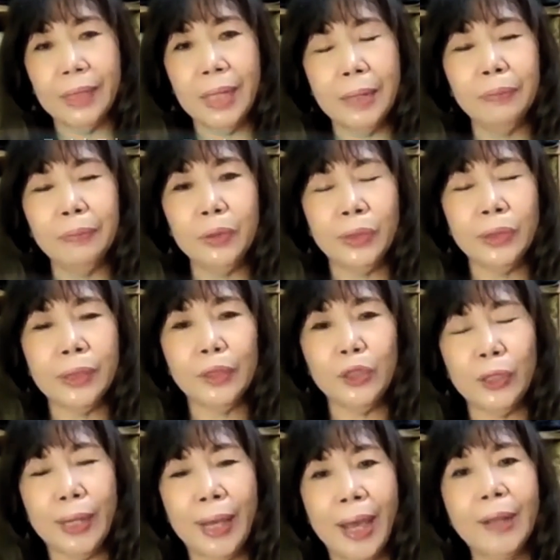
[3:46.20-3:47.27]
come to such
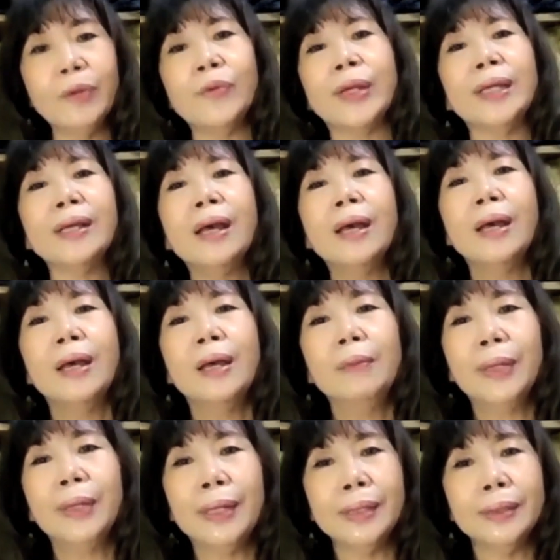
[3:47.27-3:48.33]
a gathering,
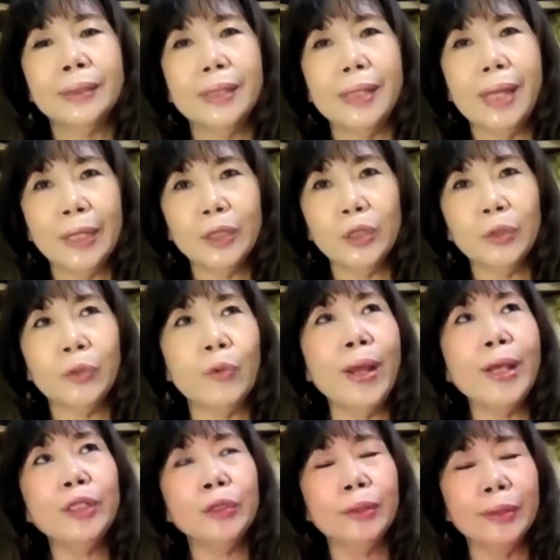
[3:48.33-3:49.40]
because the
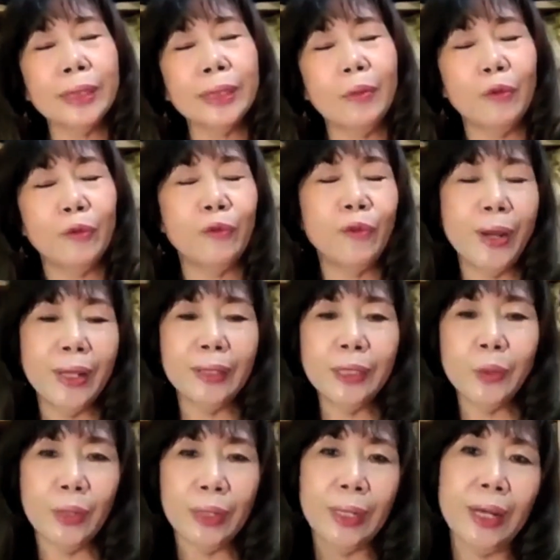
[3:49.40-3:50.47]
extraterrestrials, our friends,
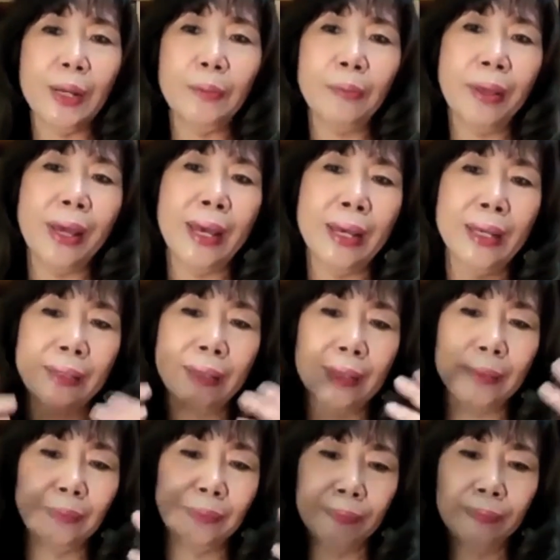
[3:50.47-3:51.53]
will come and
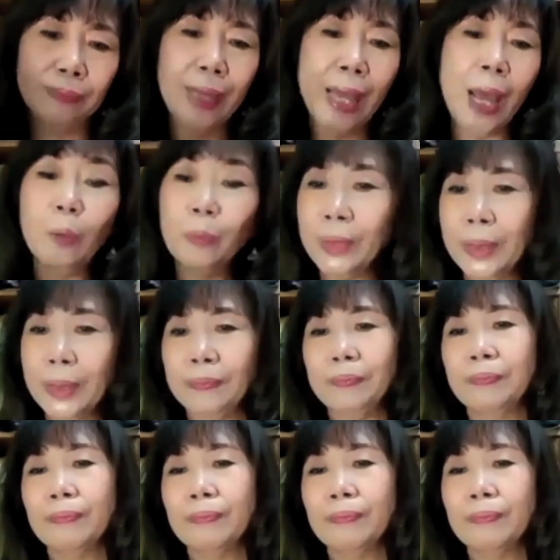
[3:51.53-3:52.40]
help them